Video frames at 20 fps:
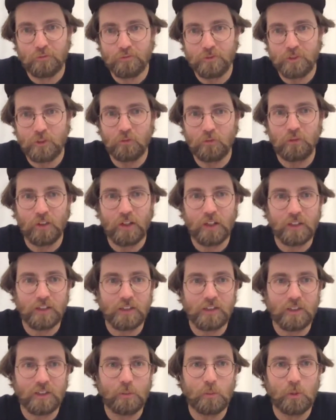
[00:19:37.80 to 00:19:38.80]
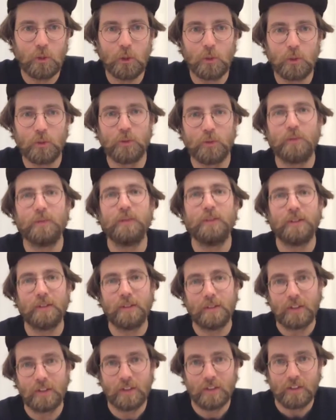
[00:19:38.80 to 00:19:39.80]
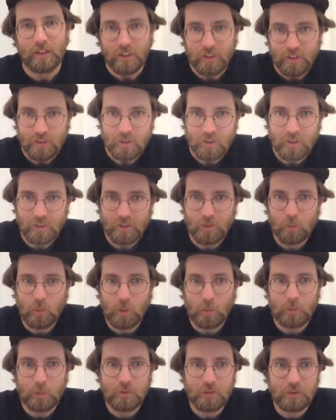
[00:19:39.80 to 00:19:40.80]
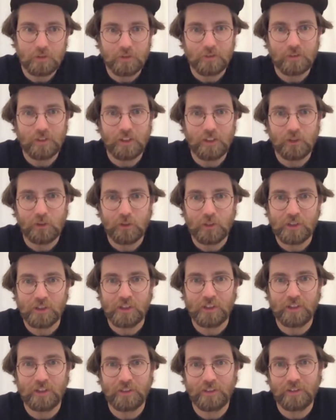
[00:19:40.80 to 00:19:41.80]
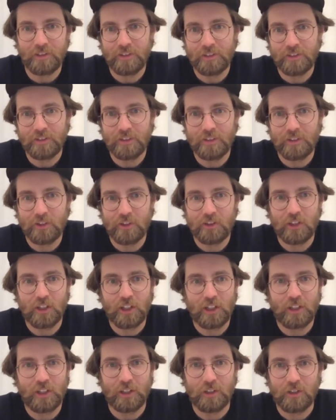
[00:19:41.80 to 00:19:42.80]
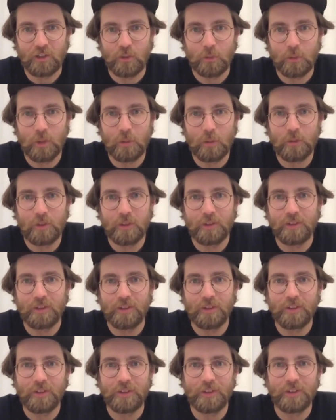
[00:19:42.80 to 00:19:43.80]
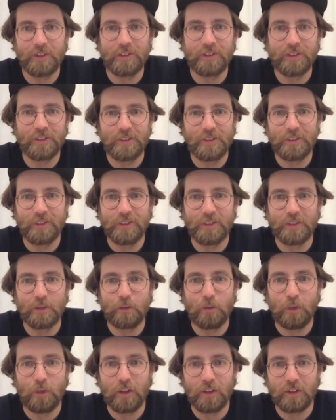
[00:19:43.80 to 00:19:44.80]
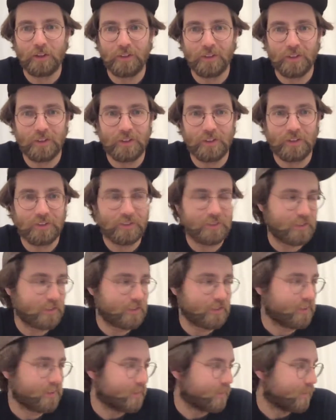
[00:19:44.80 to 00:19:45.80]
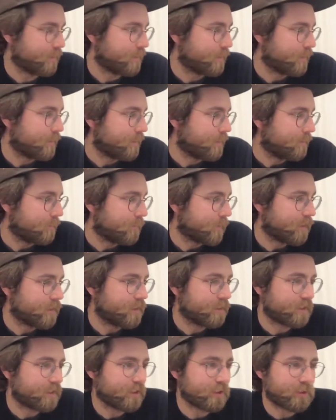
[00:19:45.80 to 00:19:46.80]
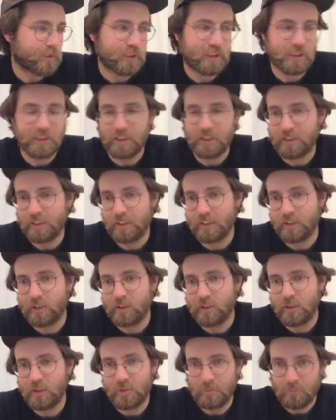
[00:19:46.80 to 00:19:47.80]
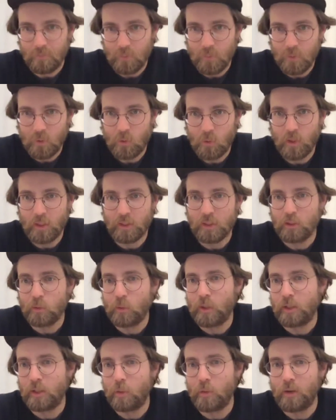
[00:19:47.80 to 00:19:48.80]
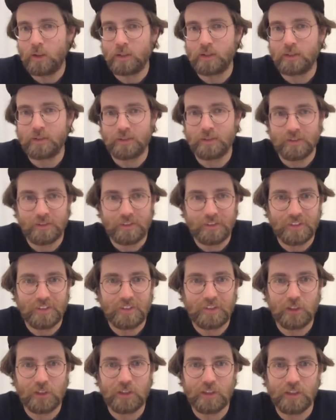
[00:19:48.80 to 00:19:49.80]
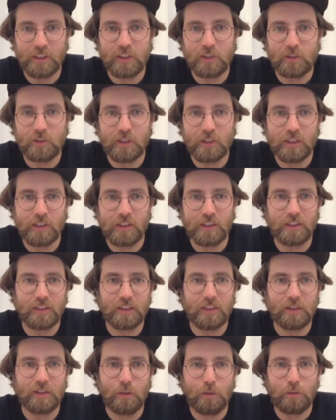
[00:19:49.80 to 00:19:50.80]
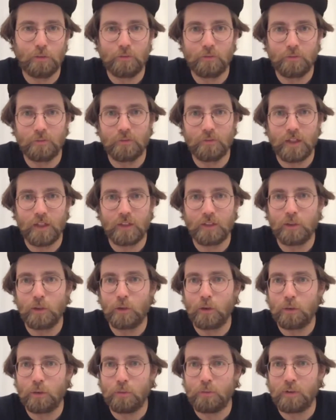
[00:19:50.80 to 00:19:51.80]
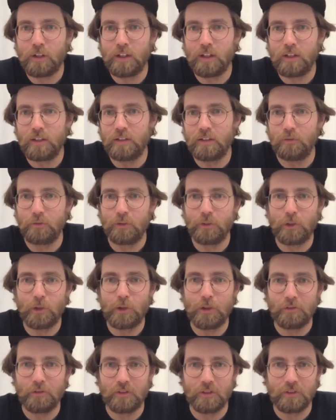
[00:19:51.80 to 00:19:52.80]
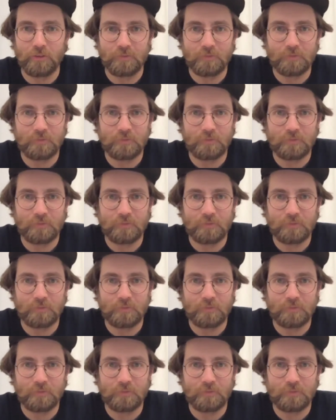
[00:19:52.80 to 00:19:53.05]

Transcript: to find some new people interested in this technique. So maybe this is a thing that. It is interesting that 2021, there's interest in analog 3D photography.